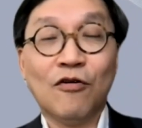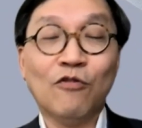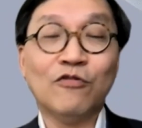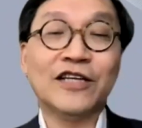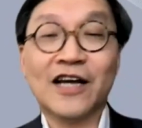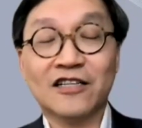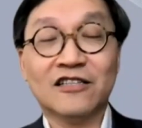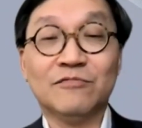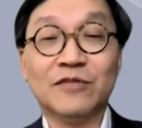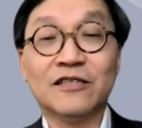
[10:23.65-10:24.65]
all their
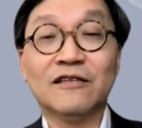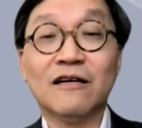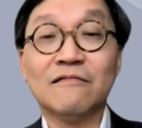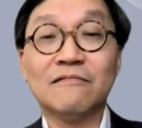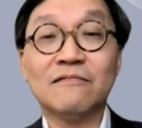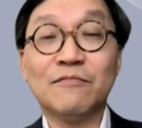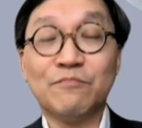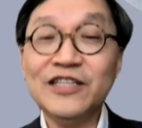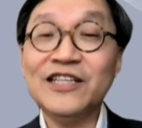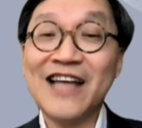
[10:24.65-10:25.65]
customers are
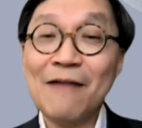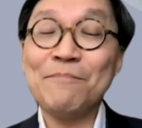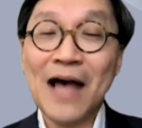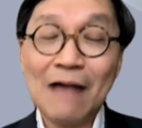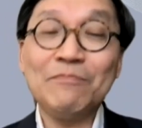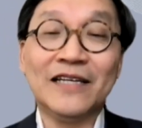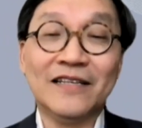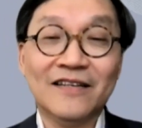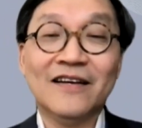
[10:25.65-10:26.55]
pretty damn happy.